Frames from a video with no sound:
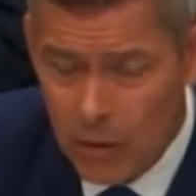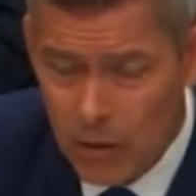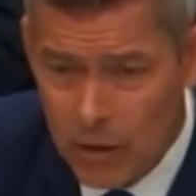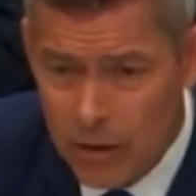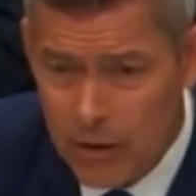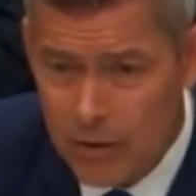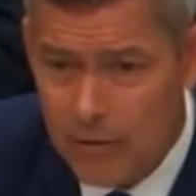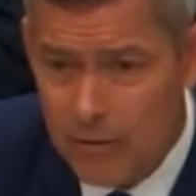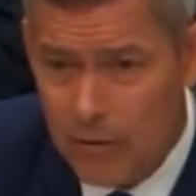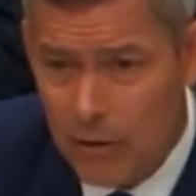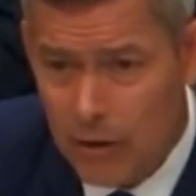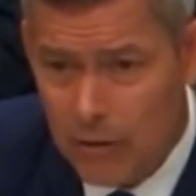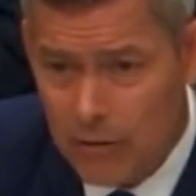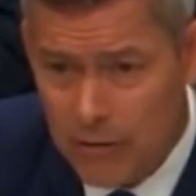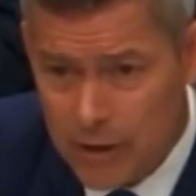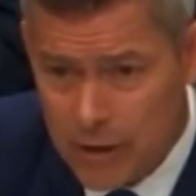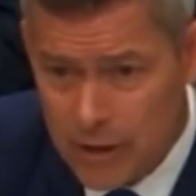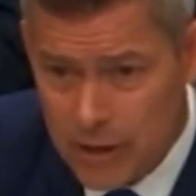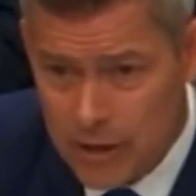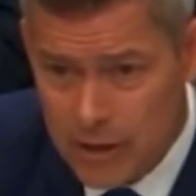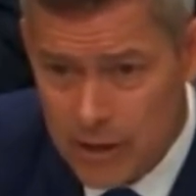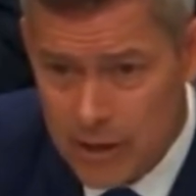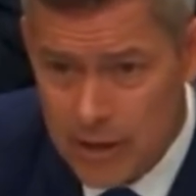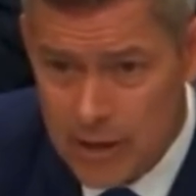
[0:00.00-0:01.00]
for
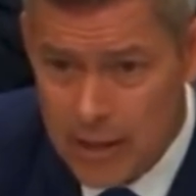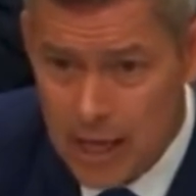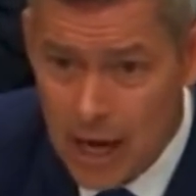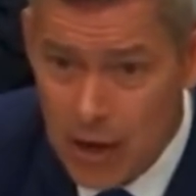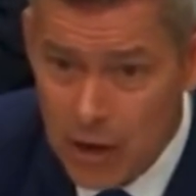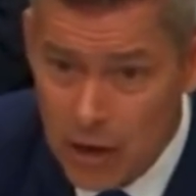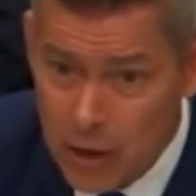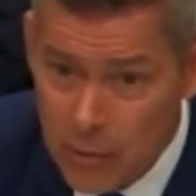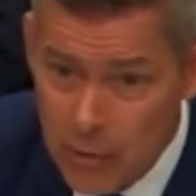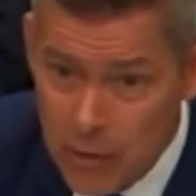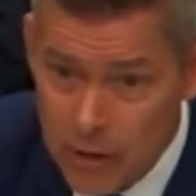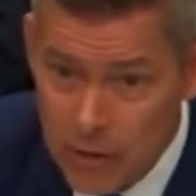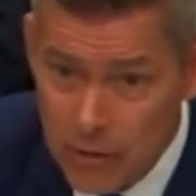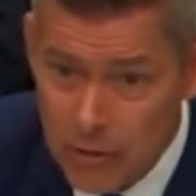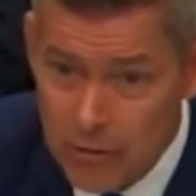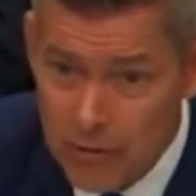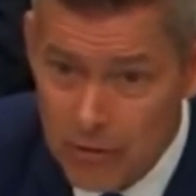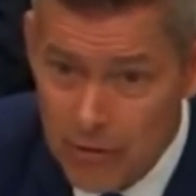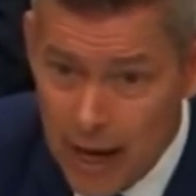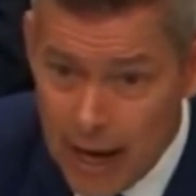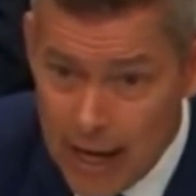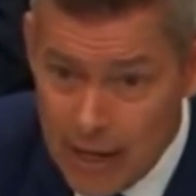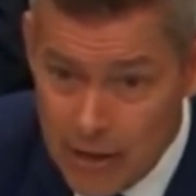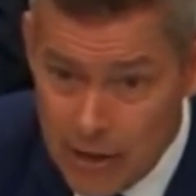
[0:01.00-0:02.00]
efficiencies. How can we do it
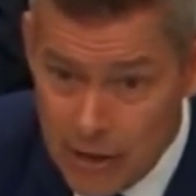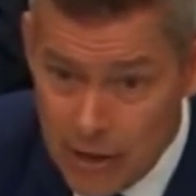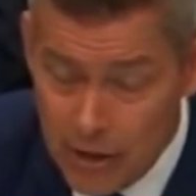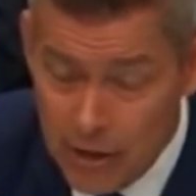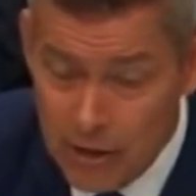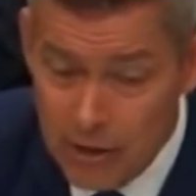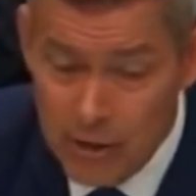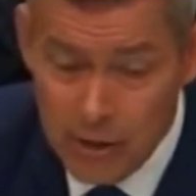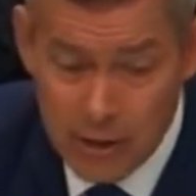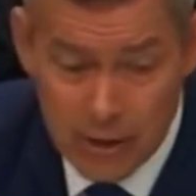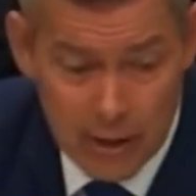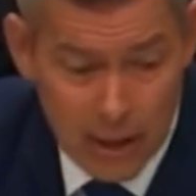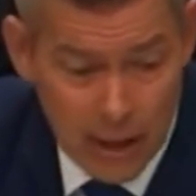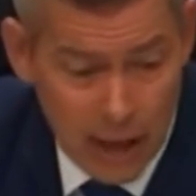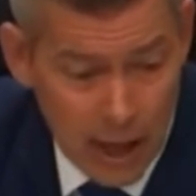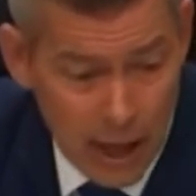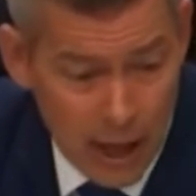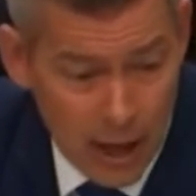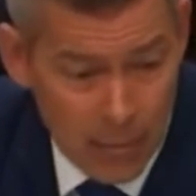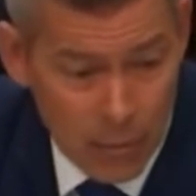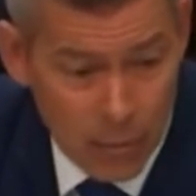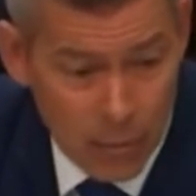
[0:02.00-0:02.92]
faster? We're